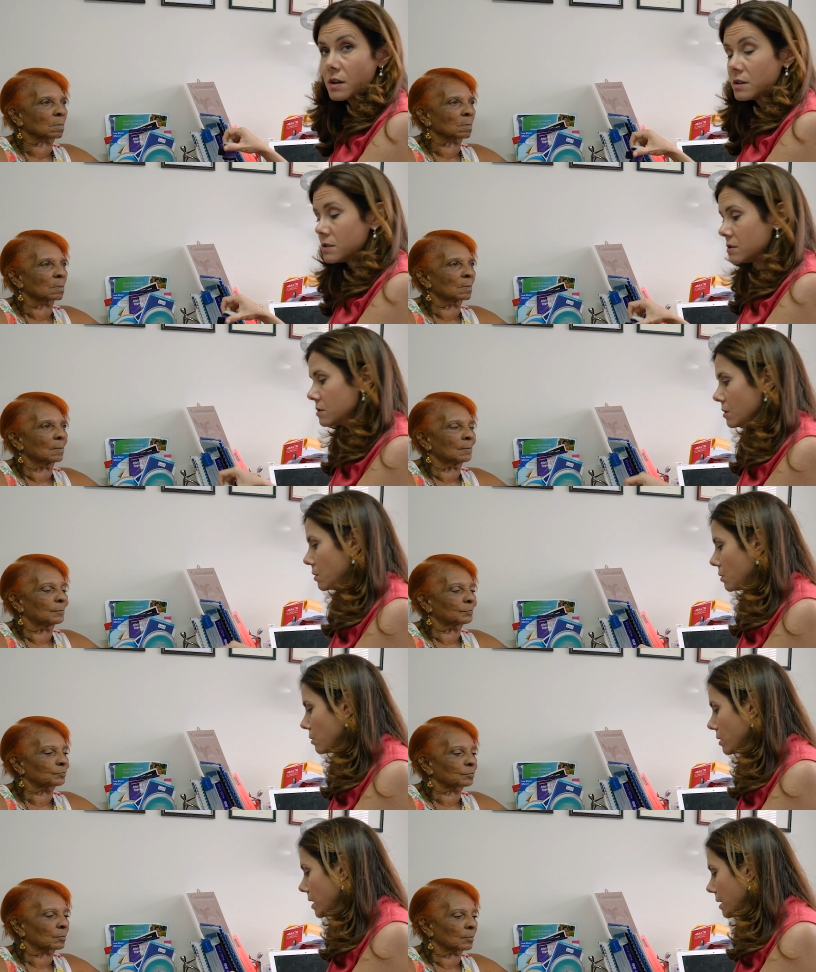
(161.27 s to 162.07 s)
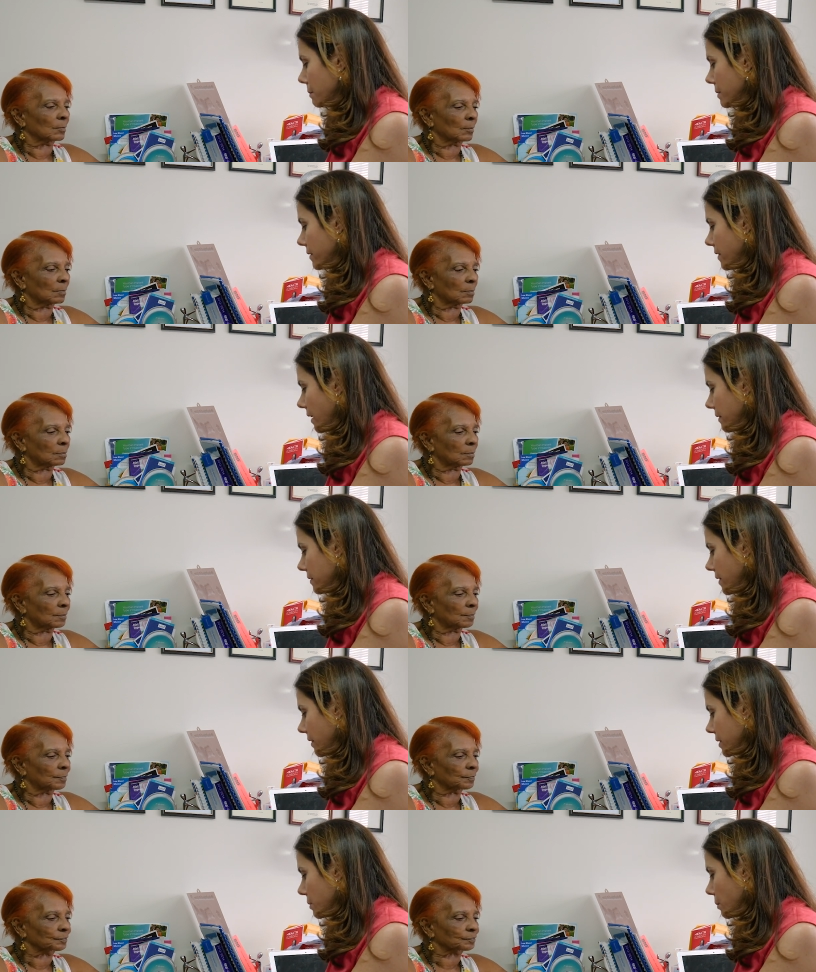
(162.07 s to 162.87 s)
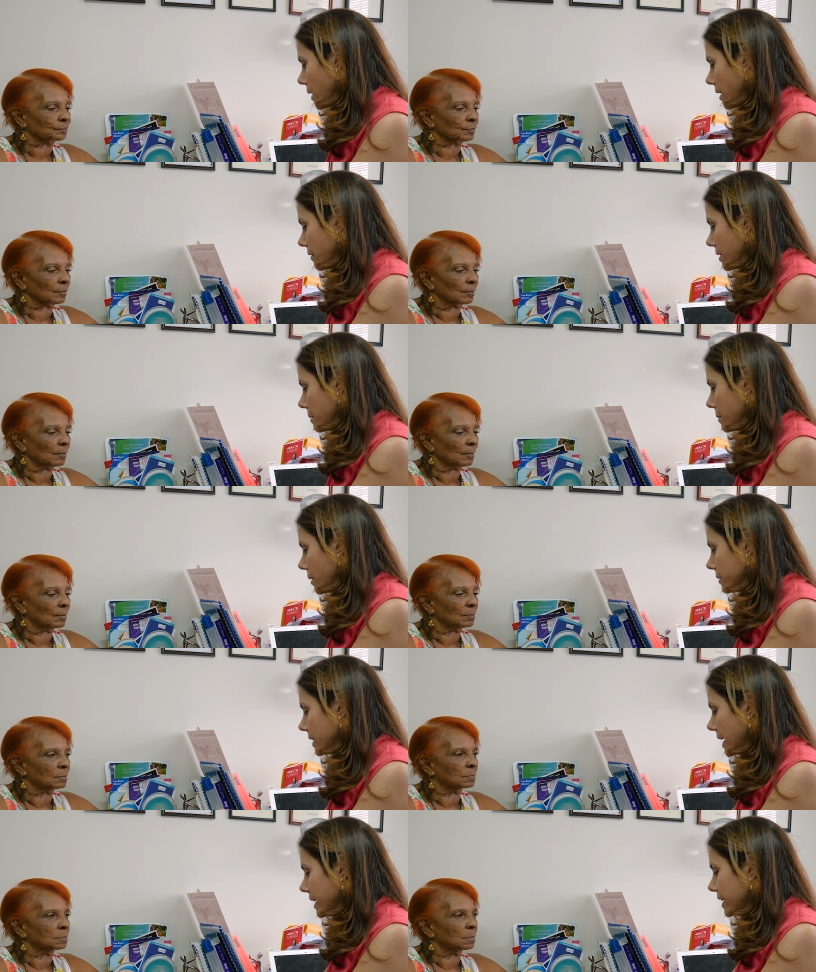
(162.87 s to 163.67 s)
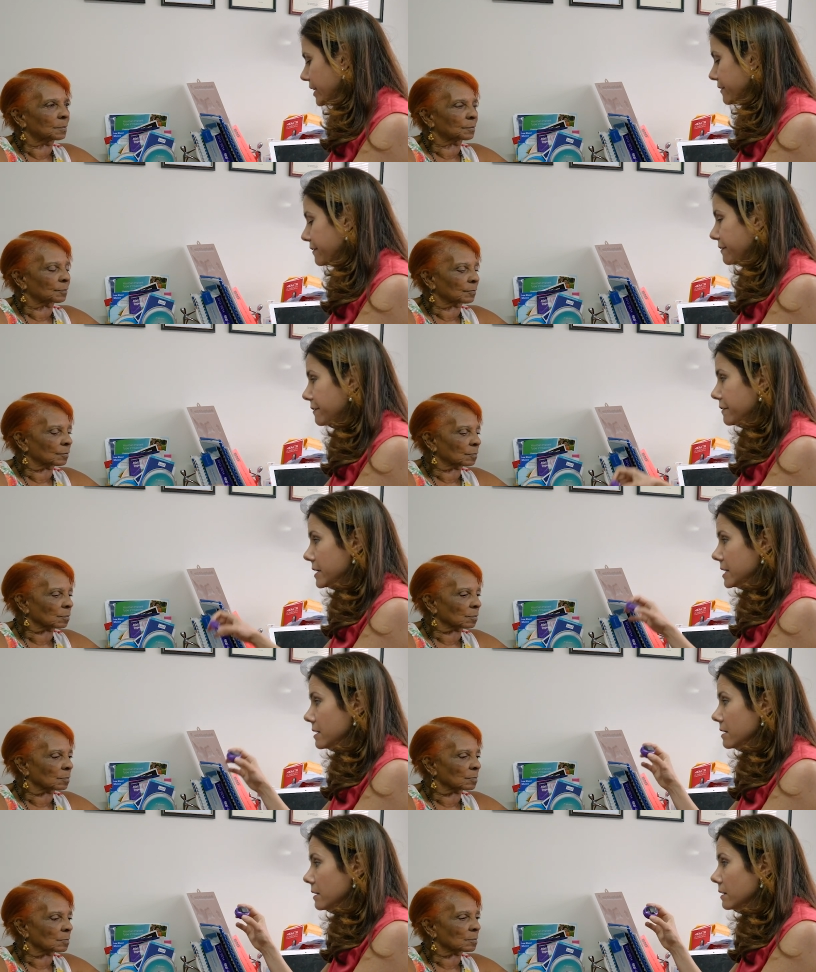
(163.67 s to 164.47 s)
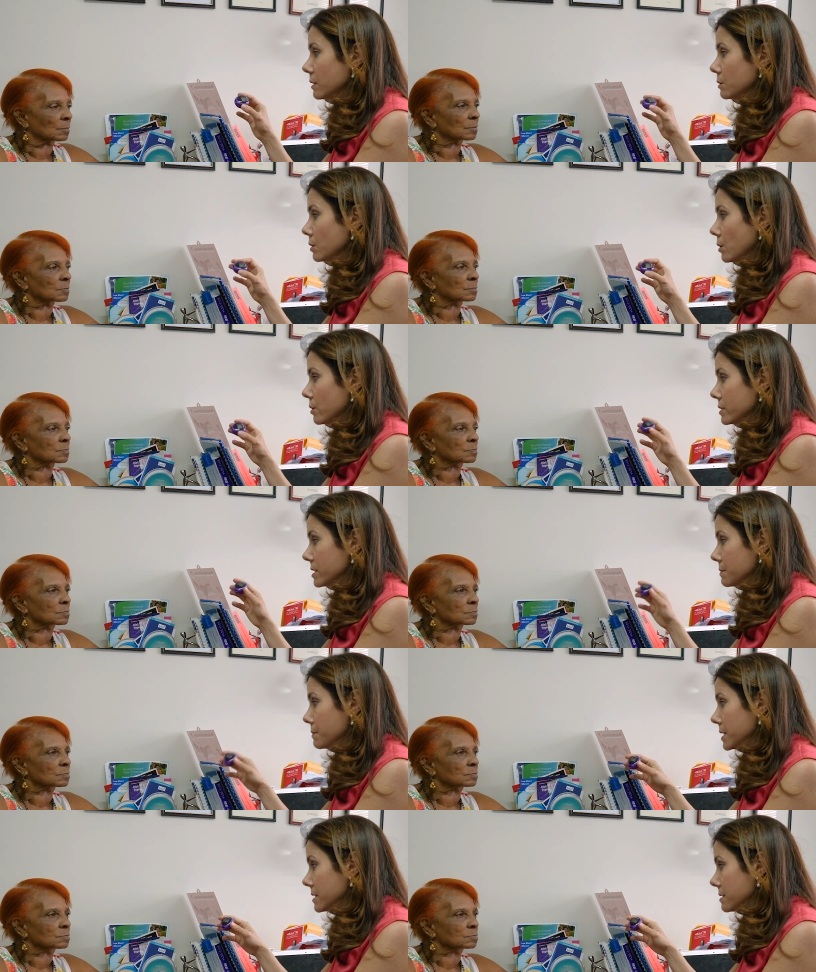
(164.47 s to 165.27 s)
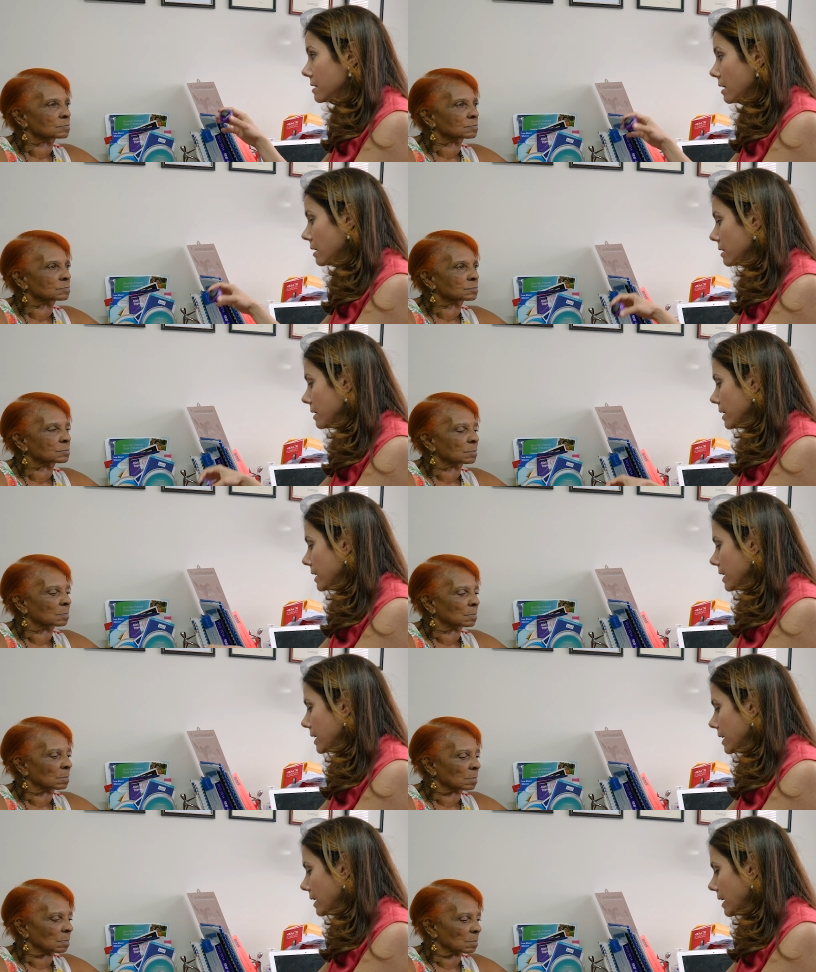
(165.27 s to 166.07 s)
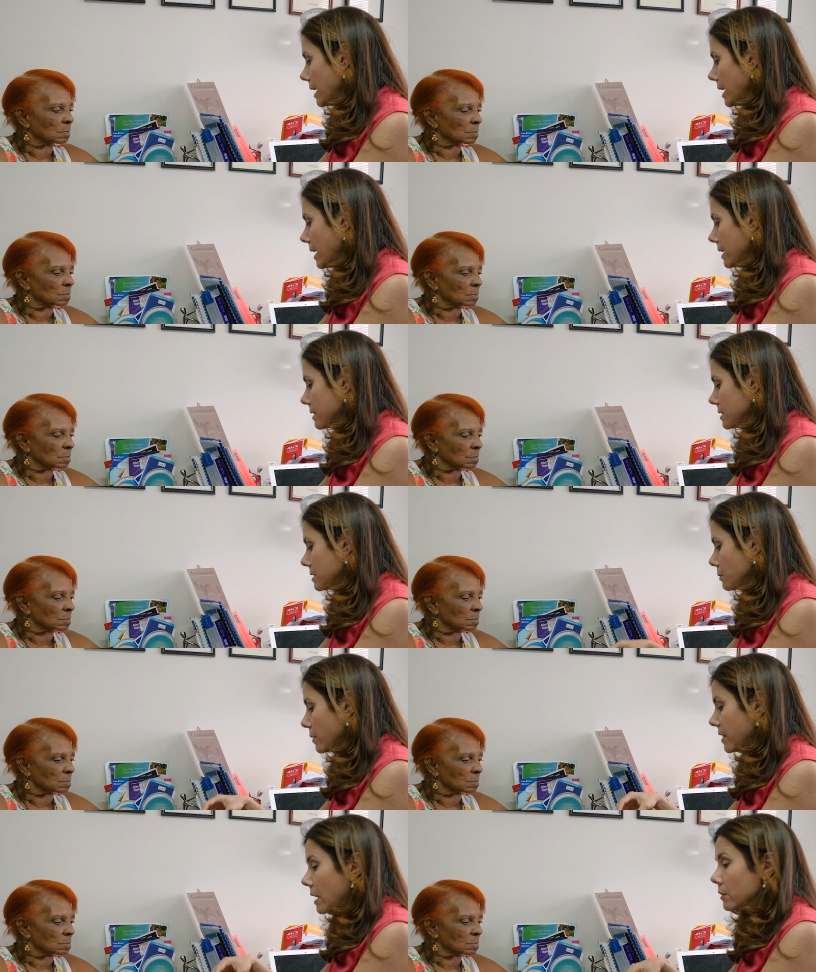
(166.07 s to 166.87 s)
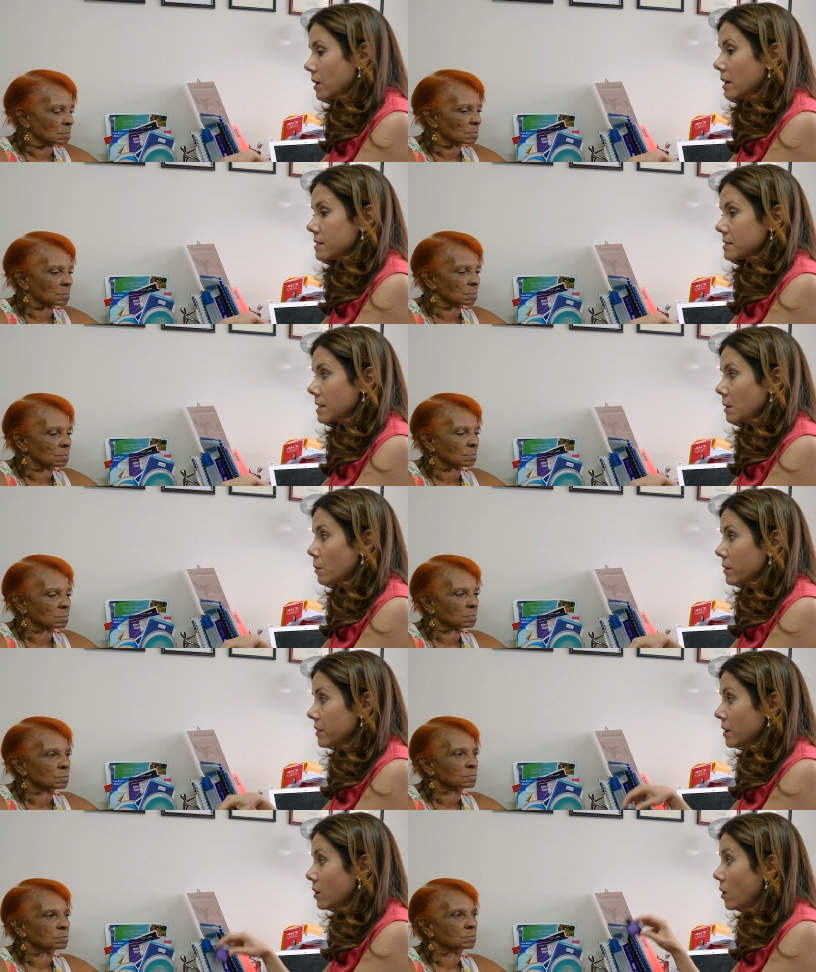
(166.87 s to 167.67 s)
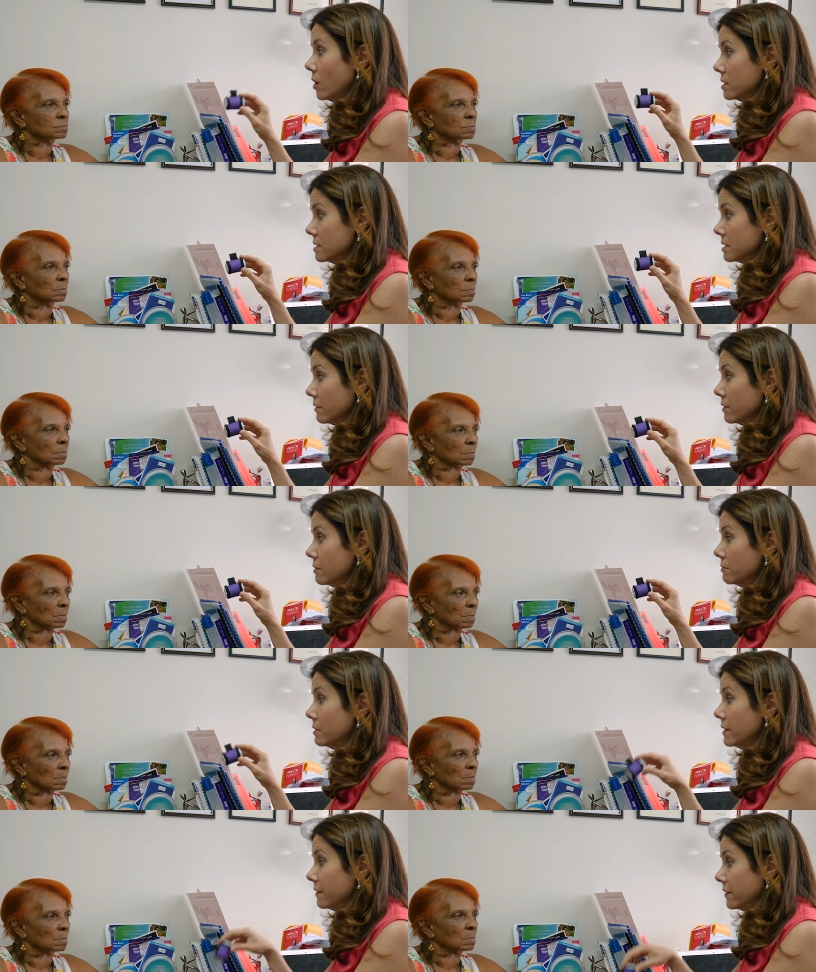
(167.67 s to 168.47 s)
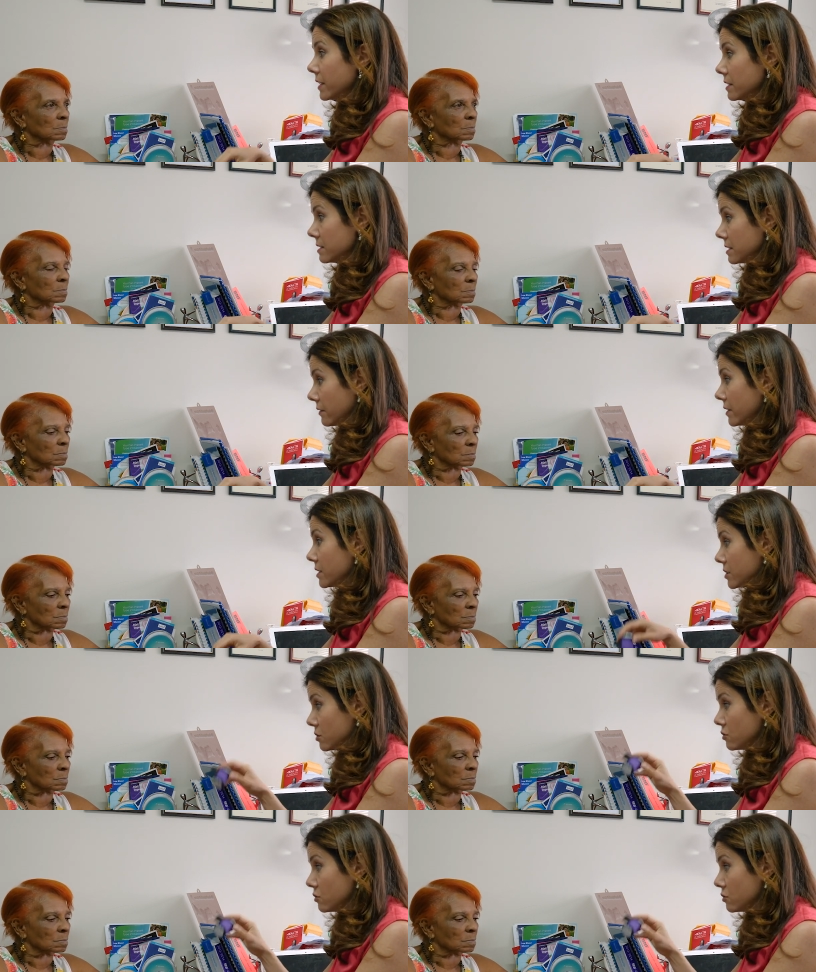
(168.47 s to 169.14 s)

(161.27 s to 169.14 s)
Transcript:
Speaker 1: So be very, very wary about getting a free glucose meter and without asking what the cost of the refills of the